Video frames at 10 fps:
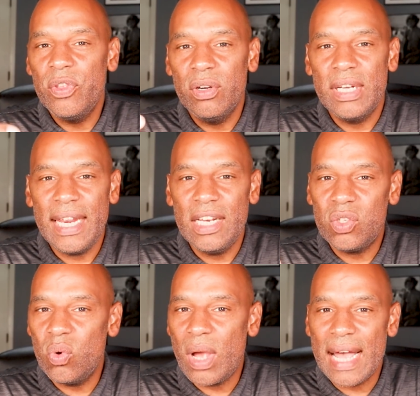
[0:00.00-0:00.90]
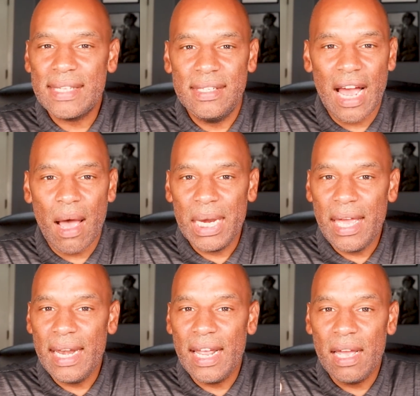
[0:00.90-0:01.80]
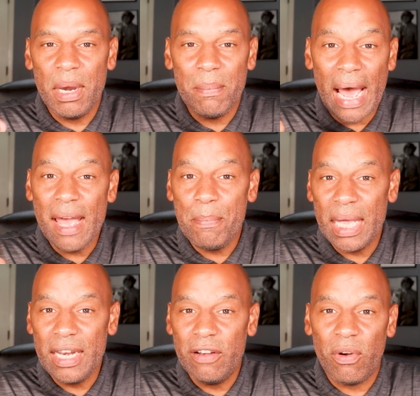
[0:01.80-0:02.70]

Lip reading: Yordenis Ugas dominated him, in my opinion,